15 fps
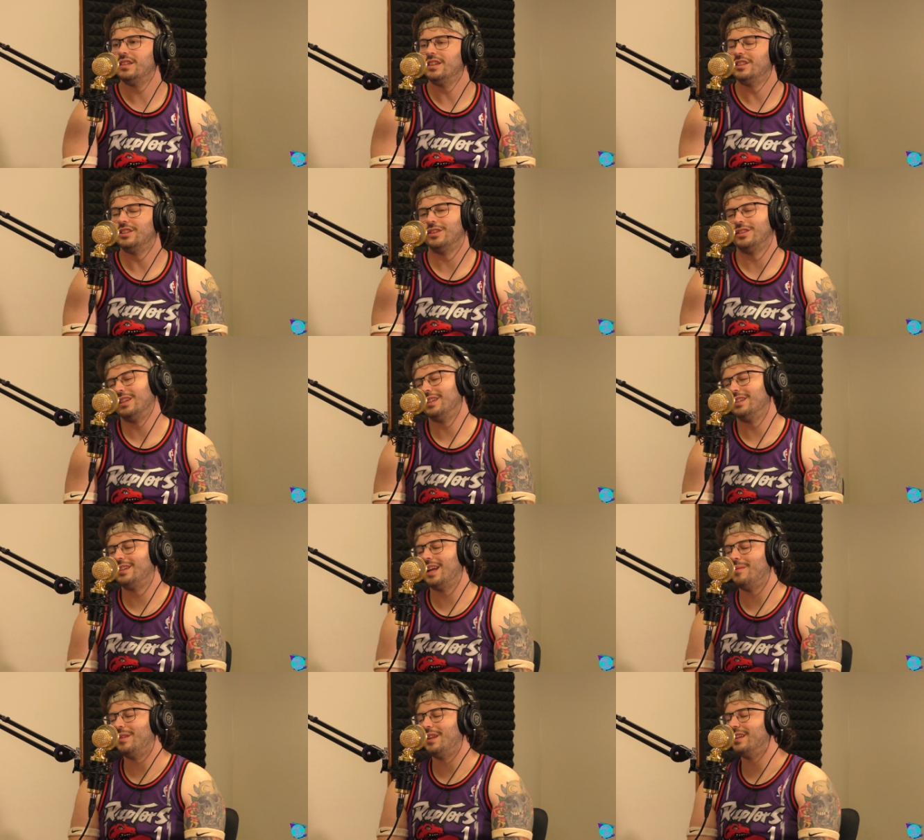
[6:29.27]
So it's like
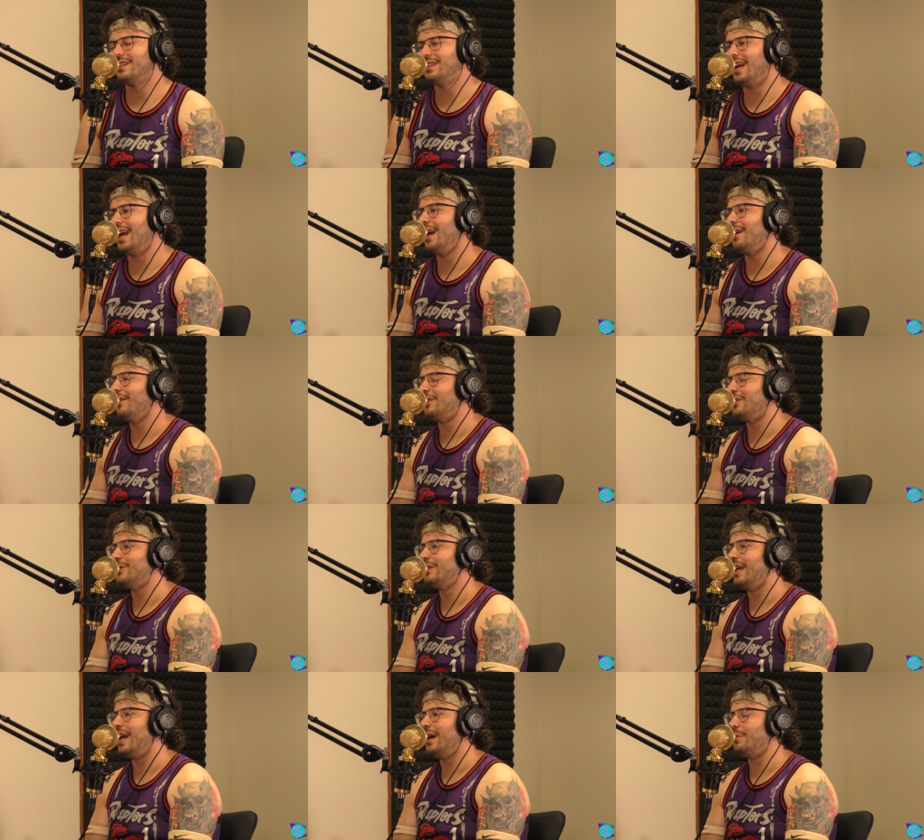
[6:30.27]
same thing as that. I was
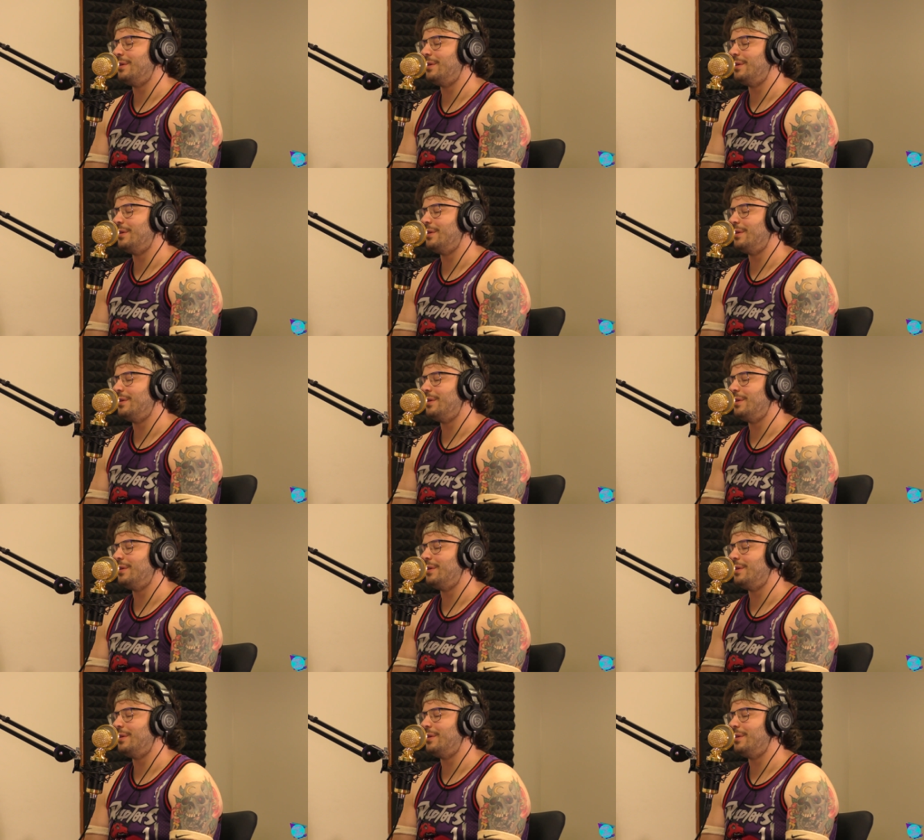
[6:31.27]
doing that,